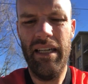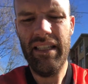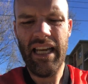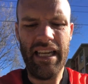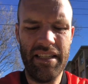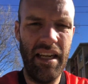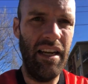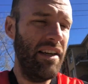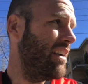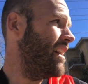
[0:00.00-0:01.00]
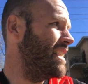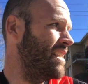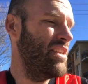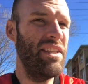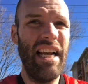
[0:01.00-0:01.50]
yeah, so I
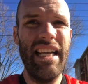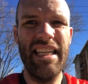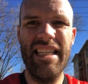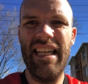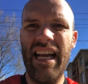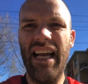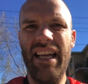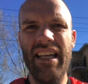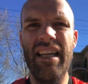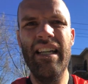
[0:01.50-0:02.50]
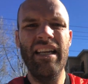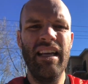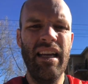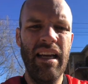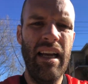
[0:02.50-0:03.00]
didn't do that yesterday.
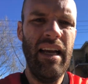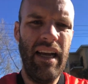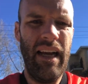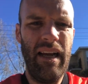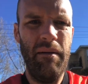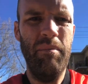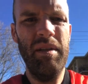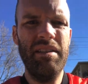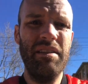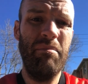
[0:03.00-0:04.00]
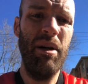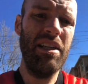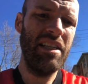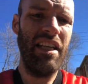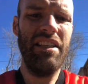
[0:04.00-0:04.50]
But
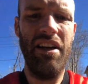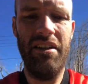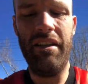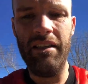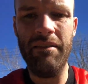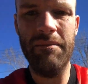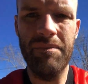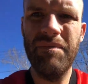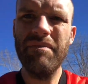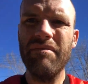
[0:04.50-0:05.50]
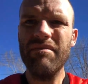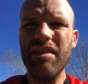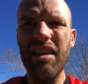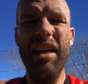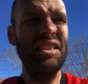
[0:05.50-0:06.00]
personally,
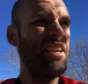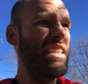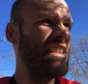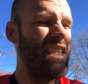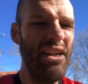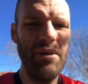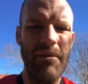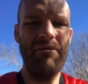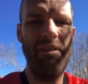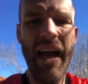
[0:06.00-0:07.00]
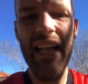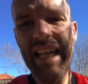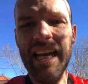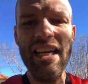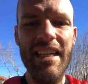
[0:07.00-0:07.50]
I don't consider it a
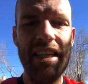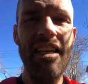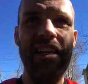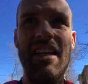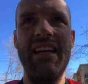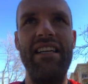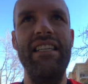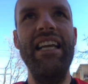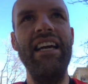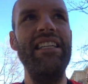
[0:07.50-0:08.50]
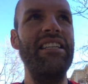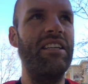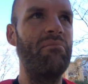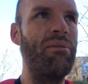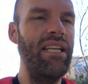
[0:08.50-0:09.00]
failure. Yeah, I didn't
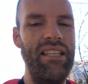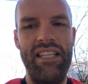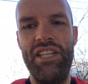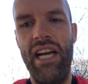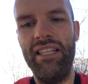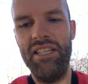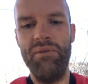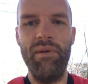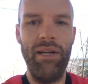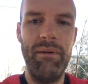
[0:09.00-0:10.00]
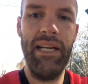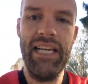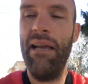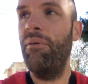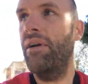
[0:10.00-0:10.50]
complete the challenge, but I'm going to
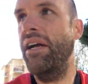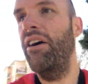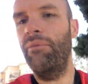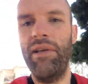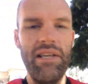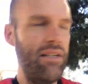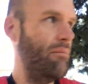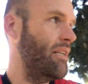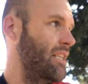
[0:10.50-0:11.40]
keep on going with it. I'm